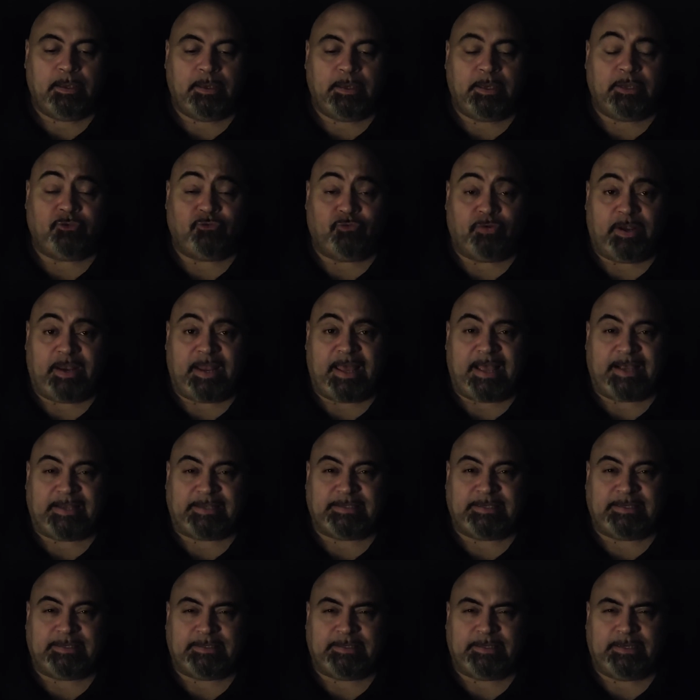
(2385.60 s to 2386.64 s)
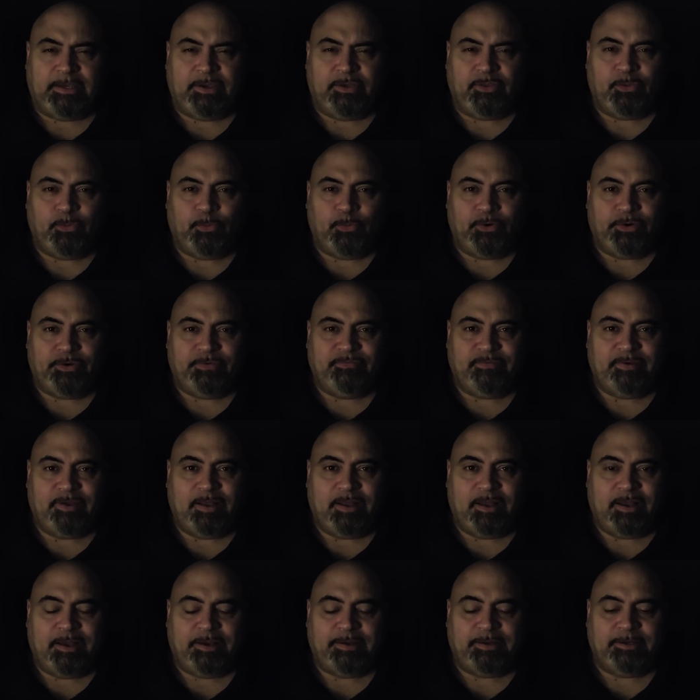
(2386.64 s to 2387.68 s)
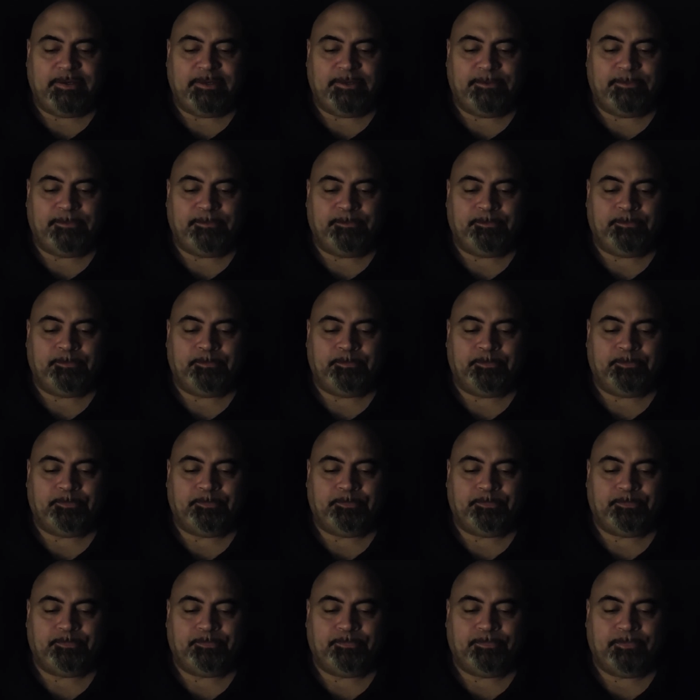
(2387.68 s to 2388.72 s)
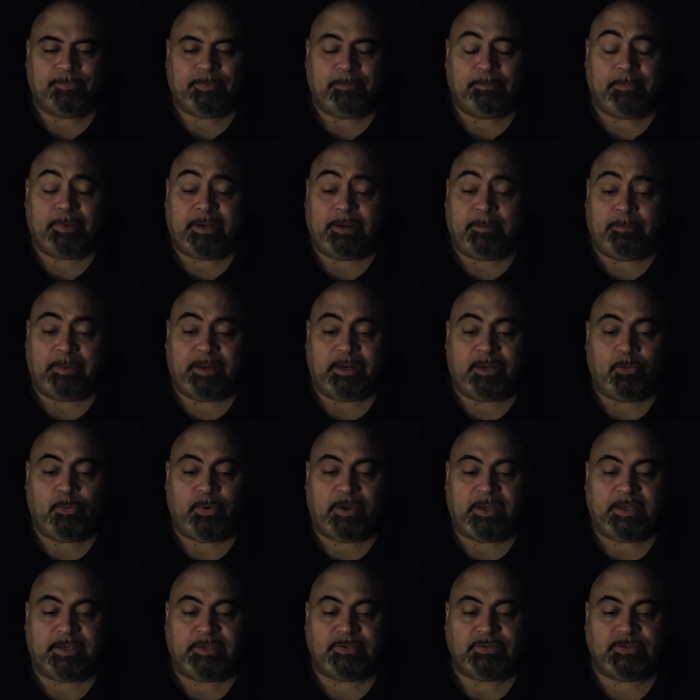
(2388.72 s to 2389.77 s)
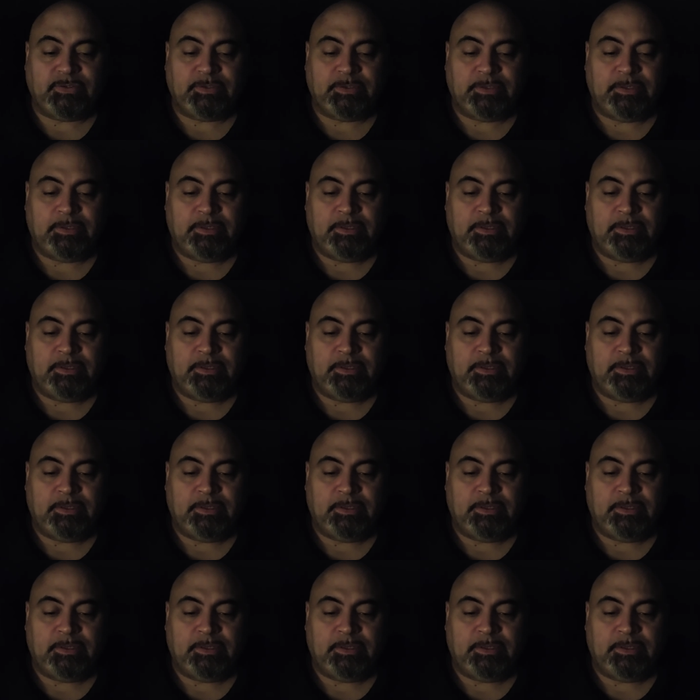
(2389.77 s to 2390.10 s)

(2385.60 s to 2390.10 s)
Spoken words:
It's relaxing to hear the word of God, but in many ways,